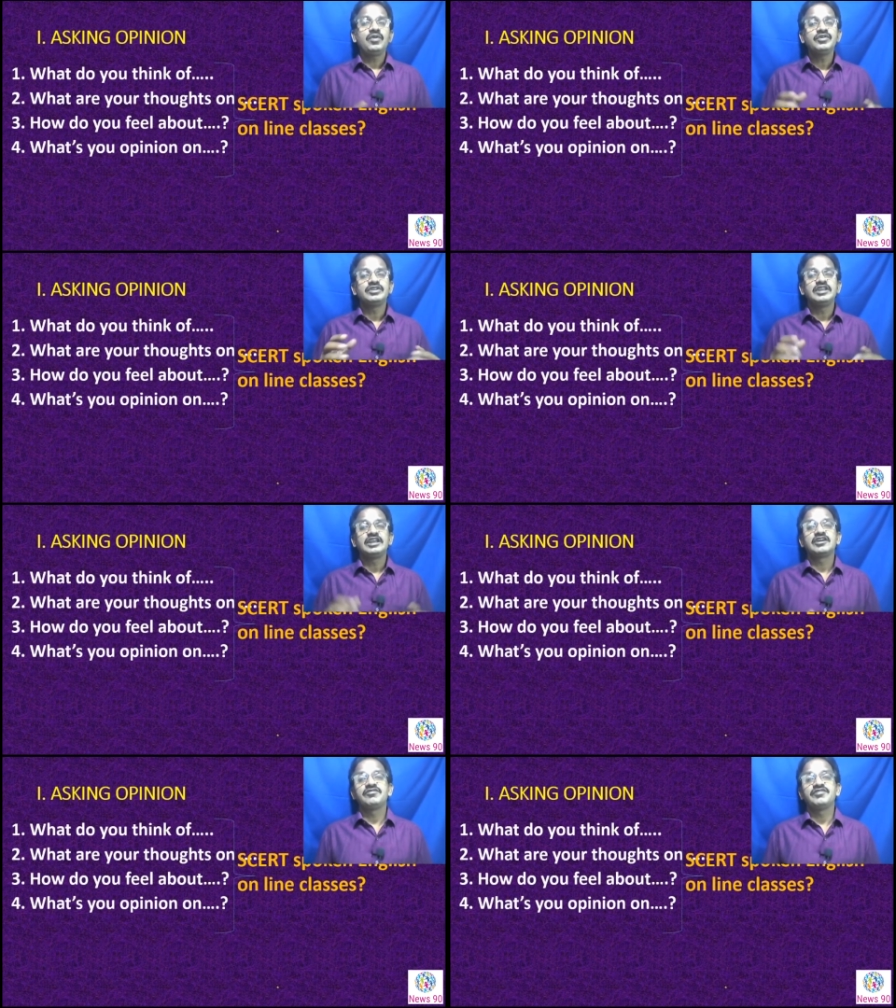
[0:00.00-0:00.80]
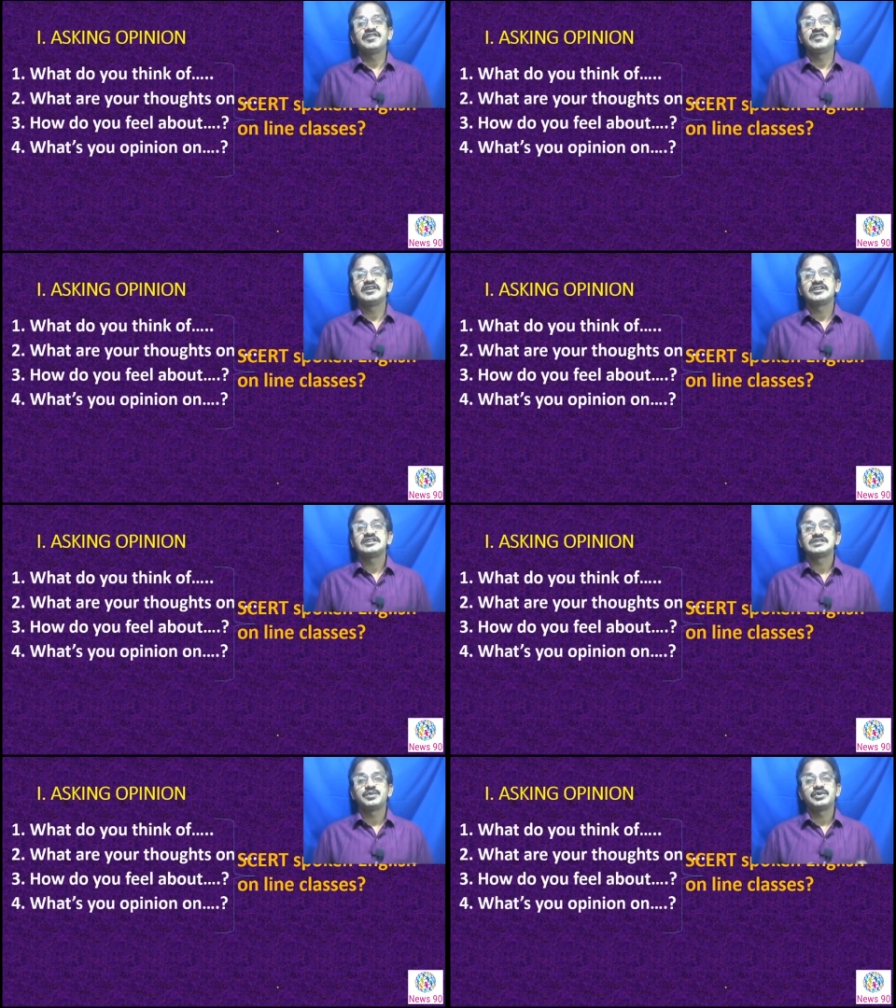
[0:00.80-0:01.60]
what do you think of
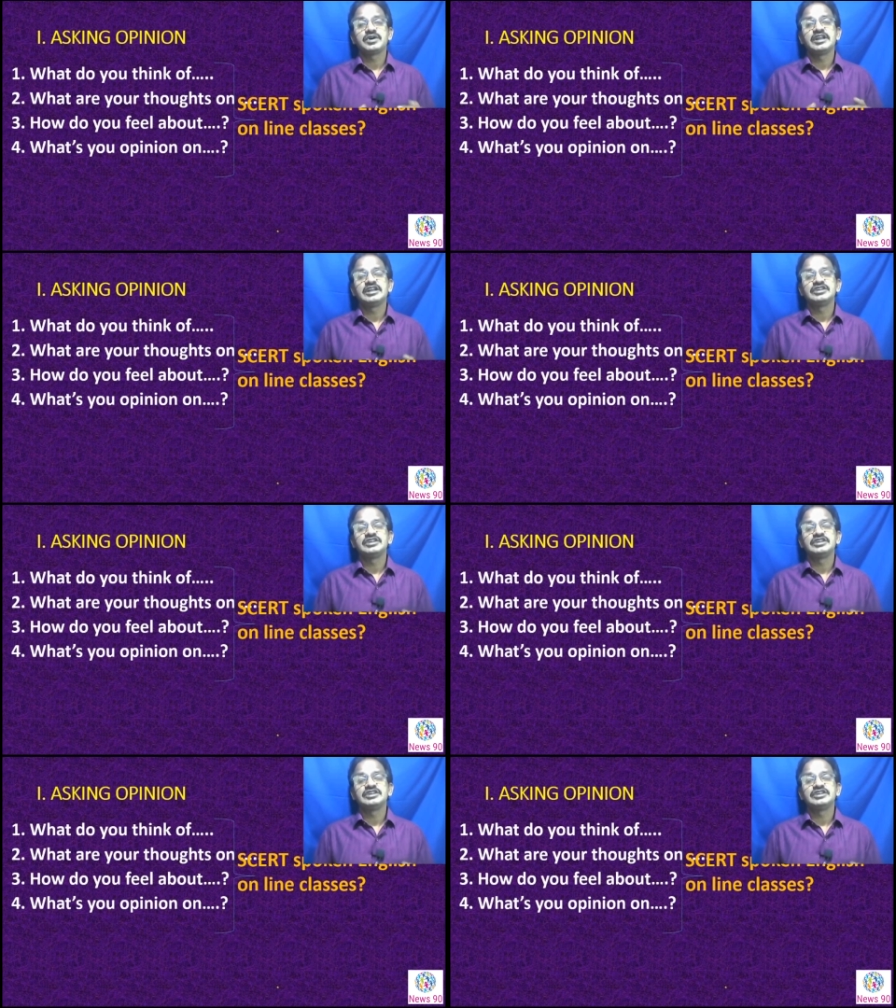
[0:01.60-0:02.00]
SCERT spoken